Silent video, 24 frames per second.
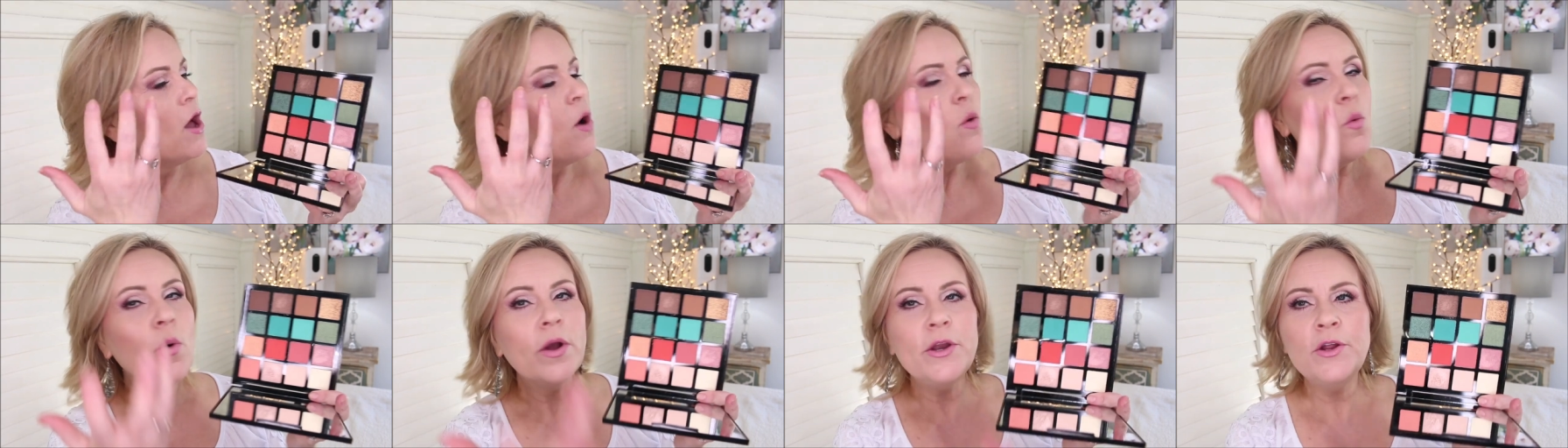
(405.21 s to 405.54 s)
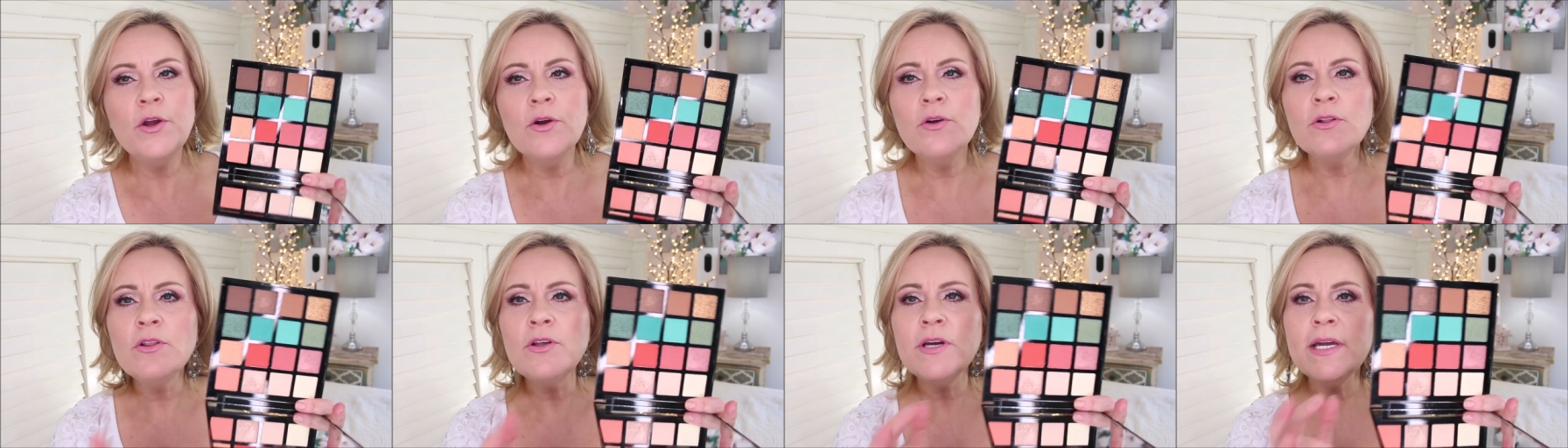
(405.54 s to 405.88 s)
When
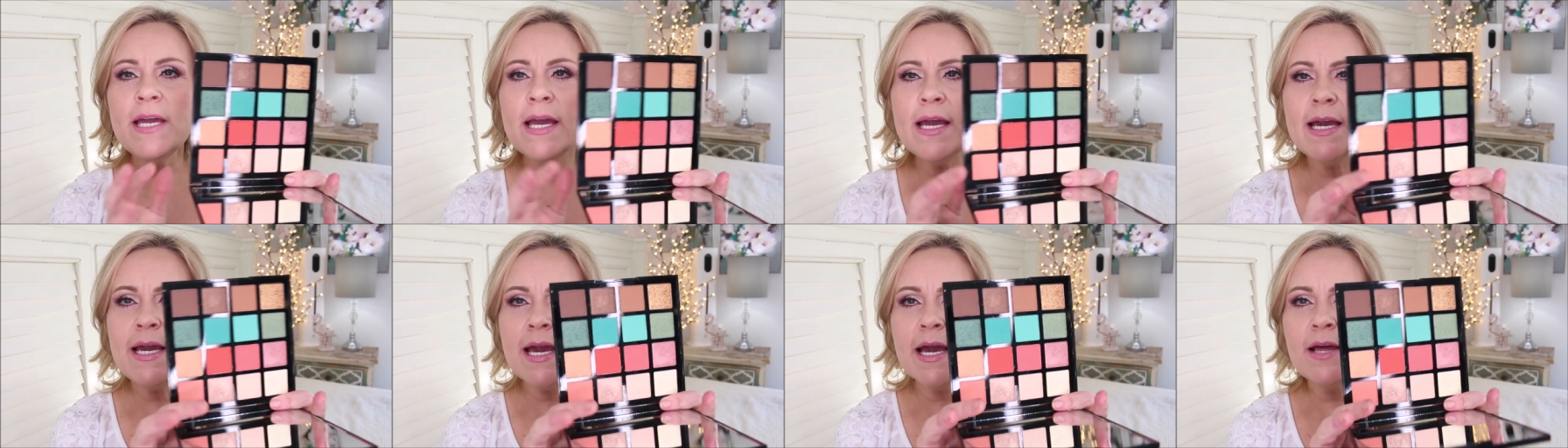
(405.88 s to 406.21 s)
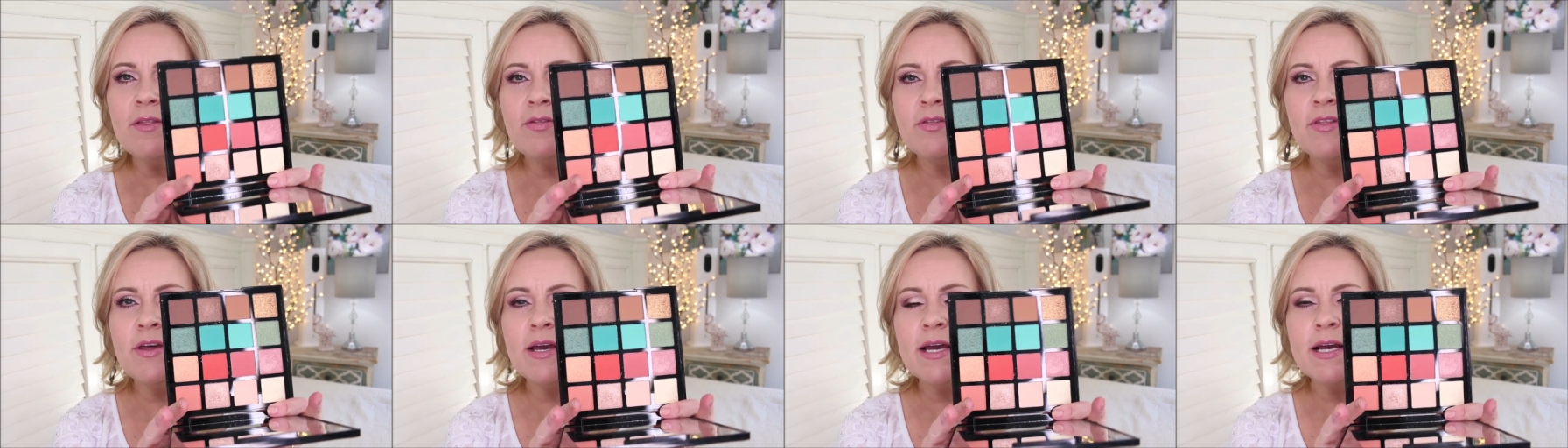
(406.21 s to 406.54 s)
you're looking
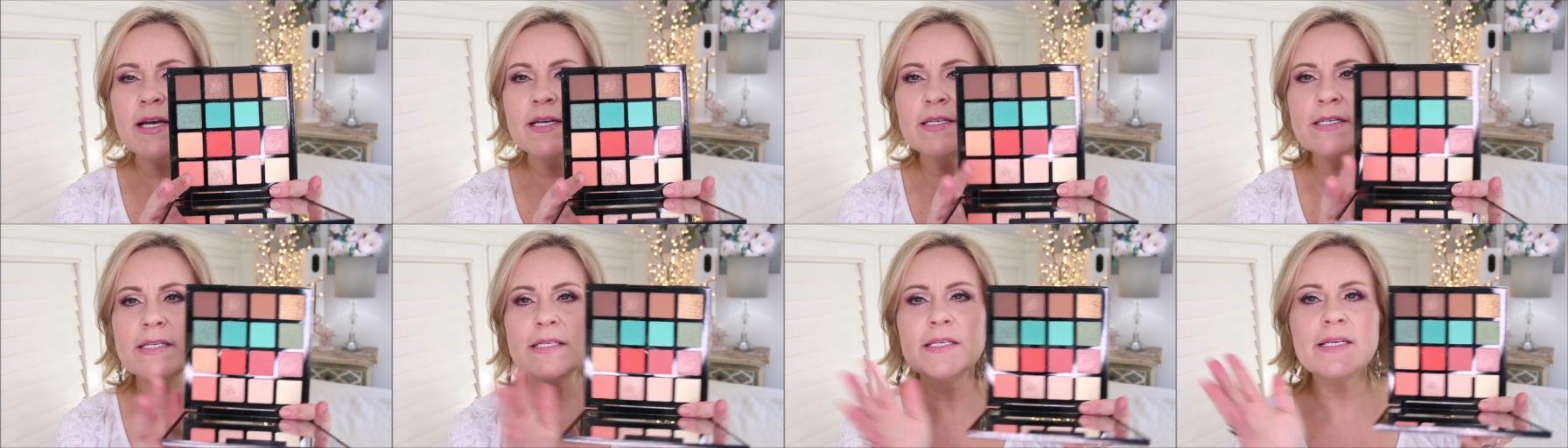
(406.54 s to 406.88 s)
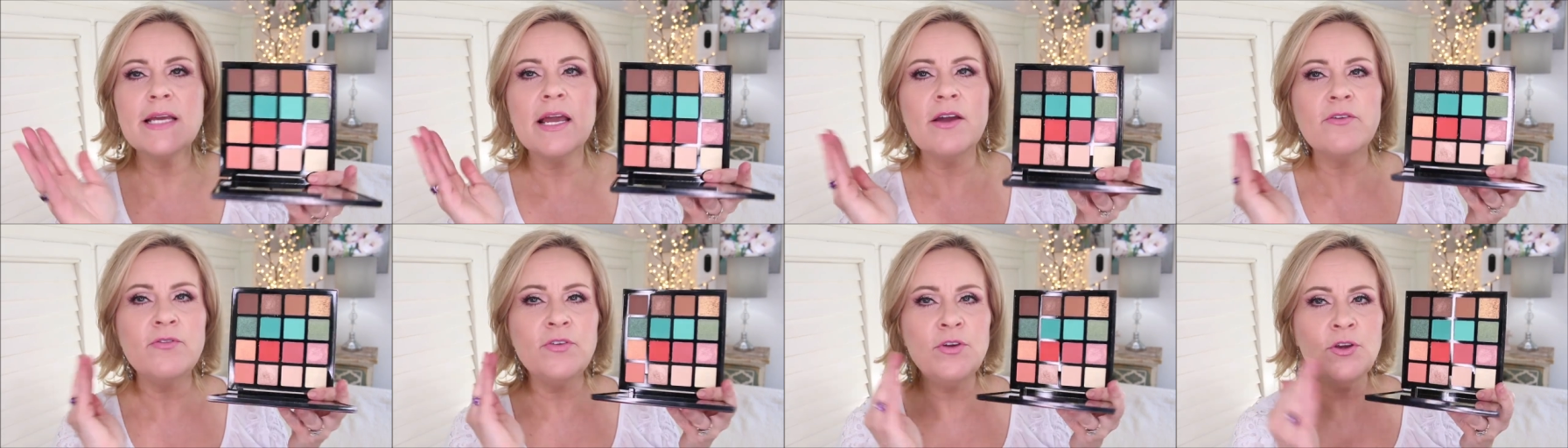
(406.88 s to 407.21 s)
at this,
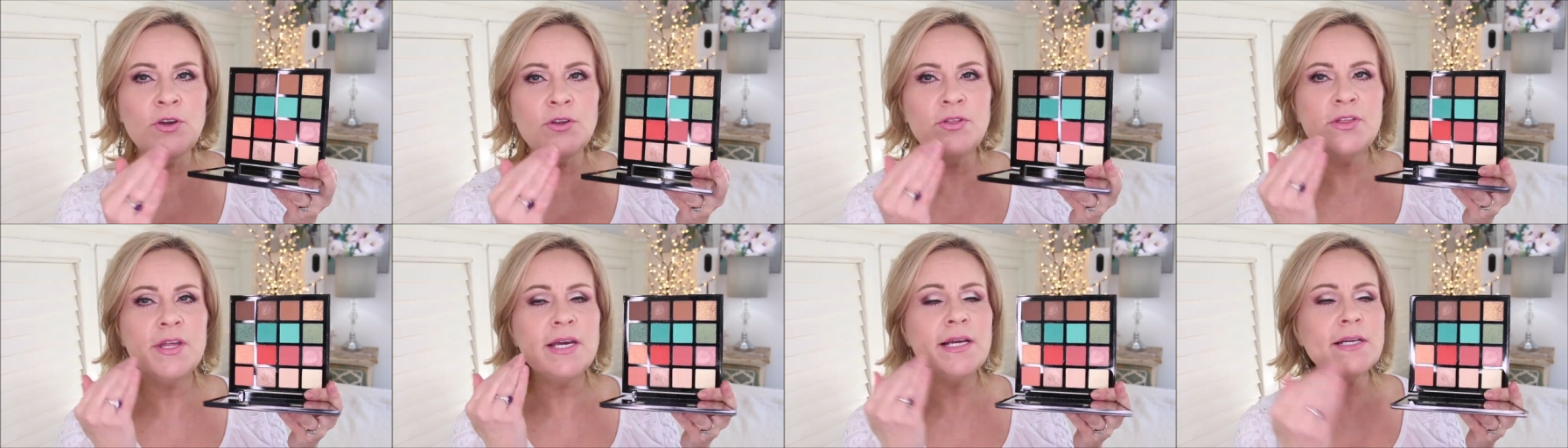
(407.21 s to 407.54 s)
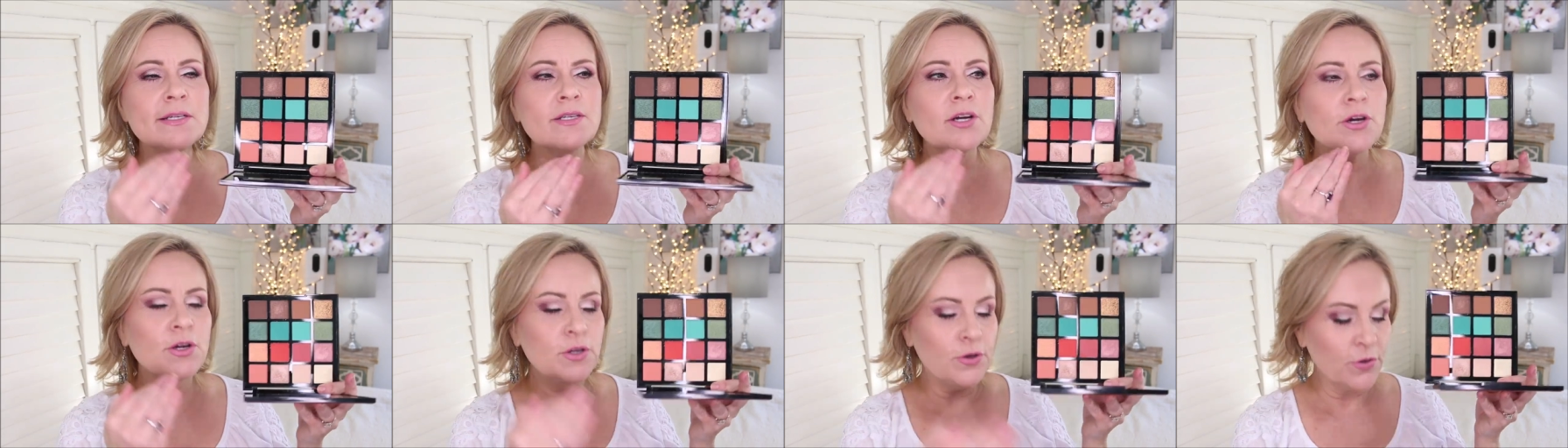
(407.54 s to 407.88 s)
if you,
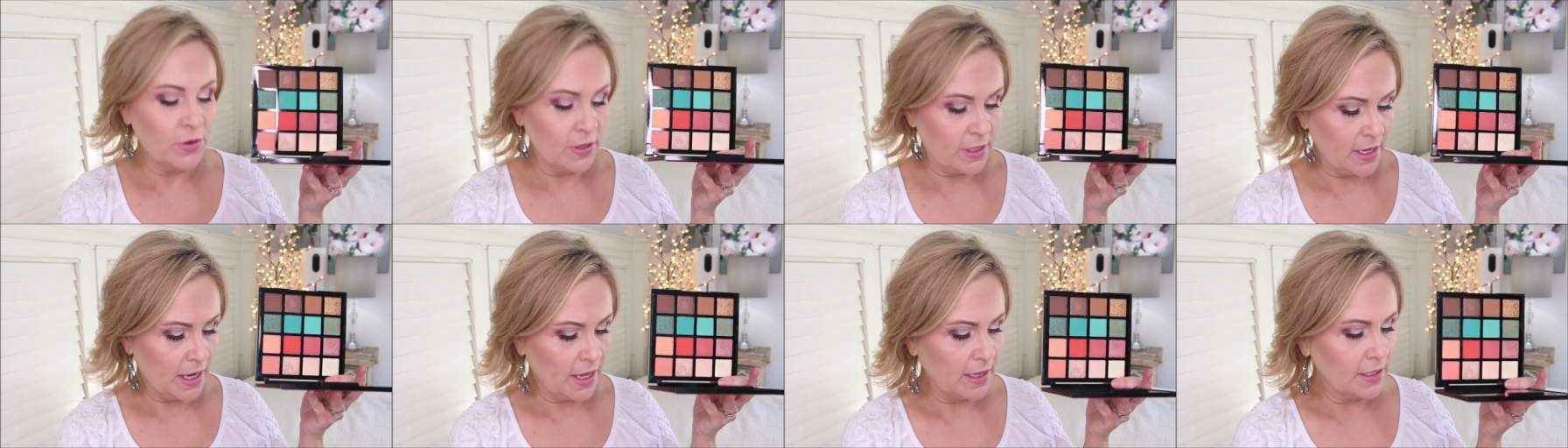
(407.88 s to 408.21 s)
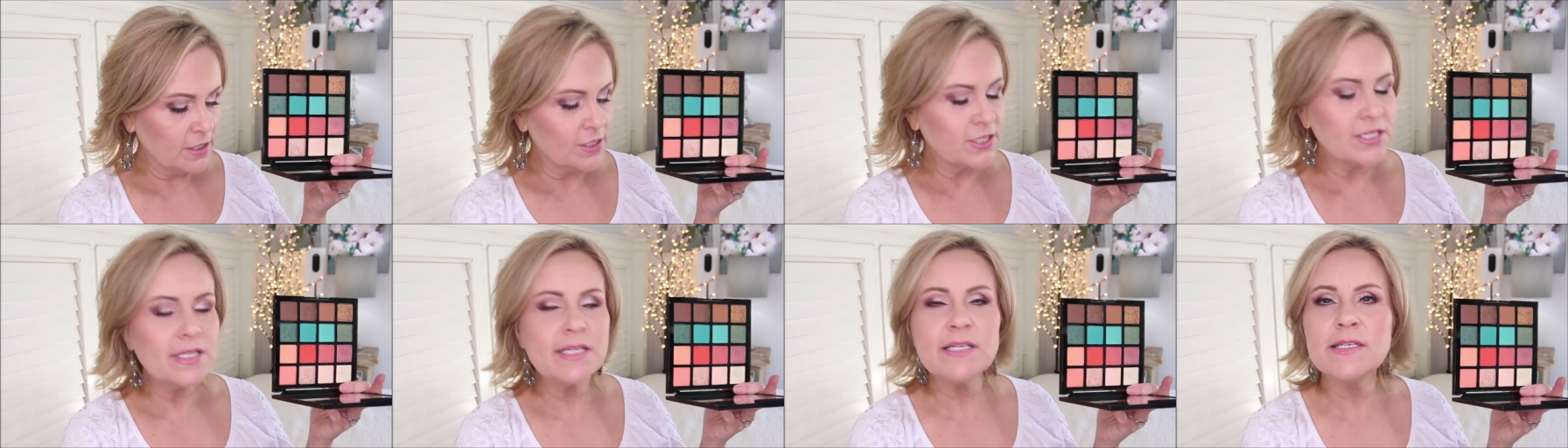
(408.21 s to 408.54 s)
these are your
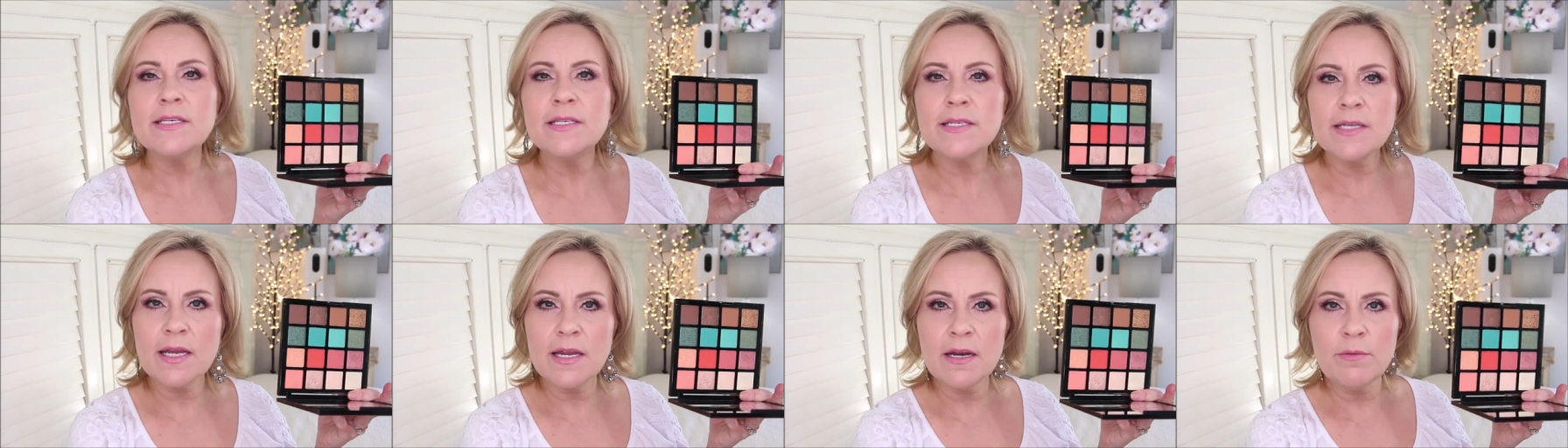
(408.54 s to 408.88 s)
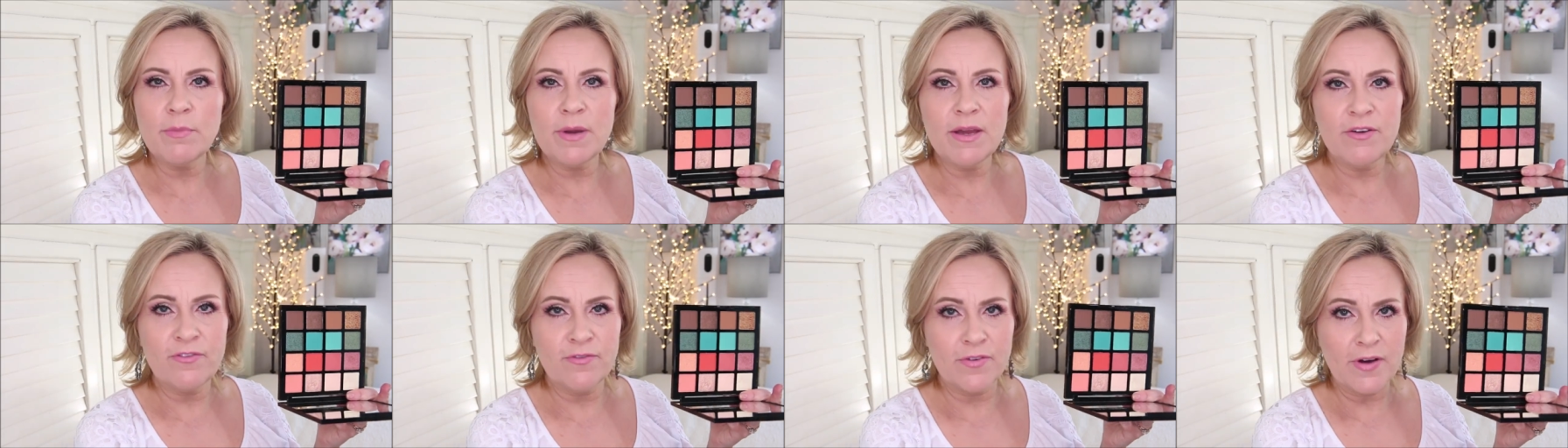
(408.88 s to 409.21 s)
colors, this is gonna
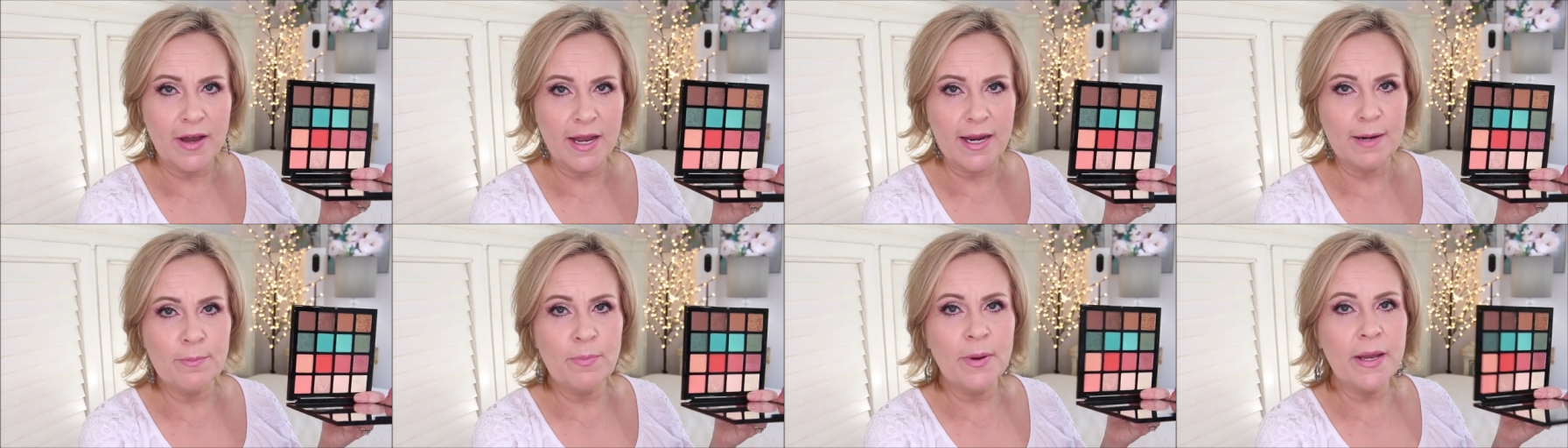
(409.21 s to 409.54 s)
be fine.